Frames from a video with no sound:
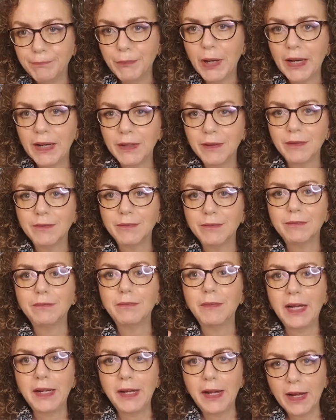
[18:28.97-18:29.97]
But
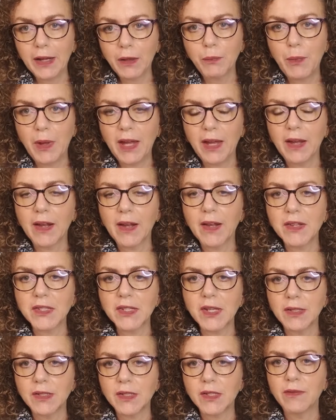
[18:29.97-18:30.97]
my neck being as
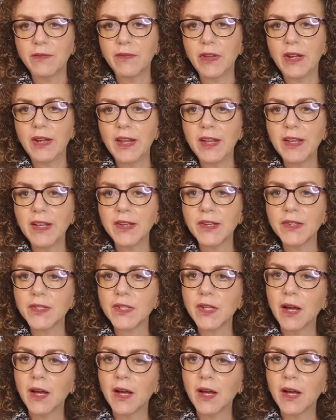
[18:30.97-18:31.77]
sensitive it is,